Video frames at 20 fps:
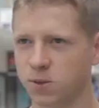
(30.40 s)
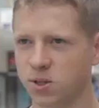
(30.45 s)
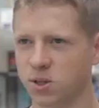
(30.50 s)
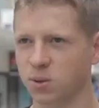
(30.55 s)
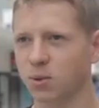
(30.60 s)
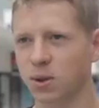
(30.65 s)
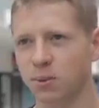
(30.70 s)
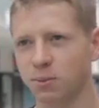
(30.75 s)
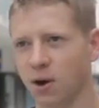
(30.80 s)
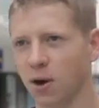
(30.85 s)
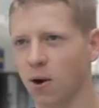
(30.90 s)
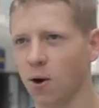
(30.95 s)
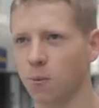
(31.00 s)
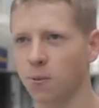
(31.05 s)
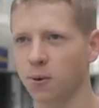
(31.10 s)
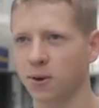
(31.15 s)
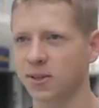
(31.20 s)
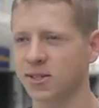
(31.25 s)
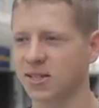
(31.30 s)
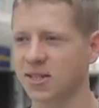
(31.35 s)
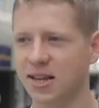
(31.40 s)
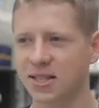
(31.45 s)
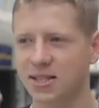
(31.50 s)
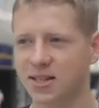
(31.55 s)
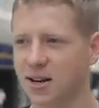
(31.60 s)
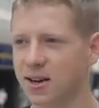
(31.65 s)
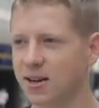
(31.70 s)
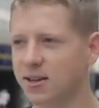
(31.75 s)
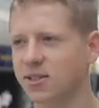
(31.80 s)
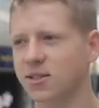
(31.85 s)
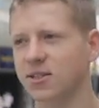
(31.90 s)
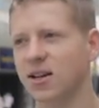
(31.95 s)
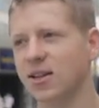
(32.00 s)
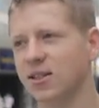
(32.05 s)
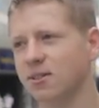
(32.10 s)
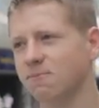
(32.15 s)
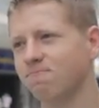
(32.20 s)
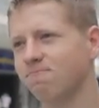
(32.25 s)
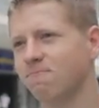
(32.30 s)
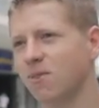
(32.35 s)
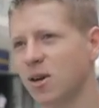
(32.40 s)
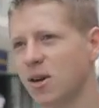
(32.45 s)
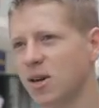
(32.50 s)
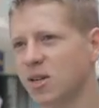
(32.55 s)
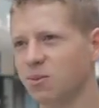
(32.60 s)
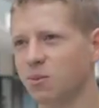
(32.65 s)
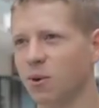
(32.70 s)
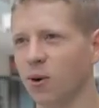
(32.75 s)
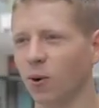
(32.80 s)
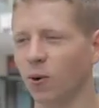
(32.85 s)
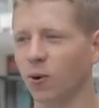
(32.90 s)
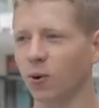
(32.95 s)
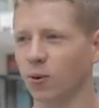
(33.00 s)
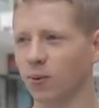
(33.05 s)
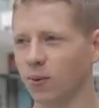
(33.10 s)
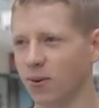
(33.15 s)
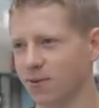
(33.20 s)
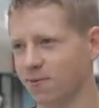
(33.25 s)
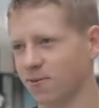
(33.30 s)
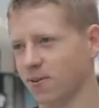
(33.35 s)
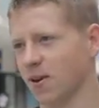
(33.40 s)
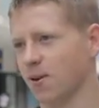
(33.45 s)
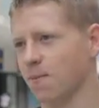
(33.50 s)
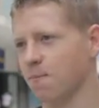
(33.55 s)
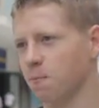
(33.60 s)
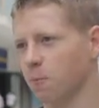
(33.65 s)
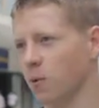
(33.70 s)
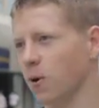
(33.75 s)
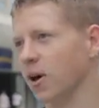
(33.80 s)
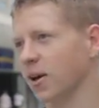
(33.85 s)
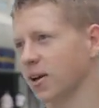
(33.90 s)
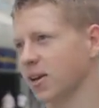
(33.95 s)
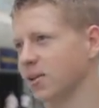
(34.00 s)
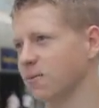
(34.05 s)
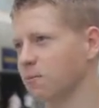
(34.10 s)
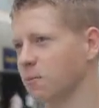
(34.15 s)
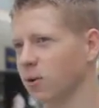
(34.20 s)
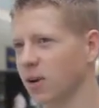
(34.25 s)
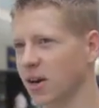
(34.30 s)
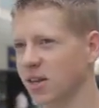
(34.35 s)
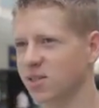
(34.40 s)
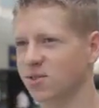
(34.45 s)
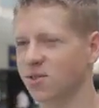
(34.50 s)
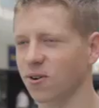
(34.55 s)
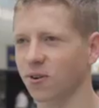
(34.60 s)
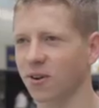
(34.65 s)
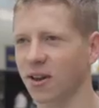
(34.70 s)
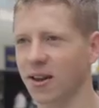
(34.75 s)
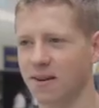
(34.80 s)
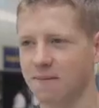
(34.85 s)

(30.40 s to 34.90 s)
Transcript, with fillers: Some of them don't open on Saturdays isn't that it's a bit awkward if you're working Monday to Friday.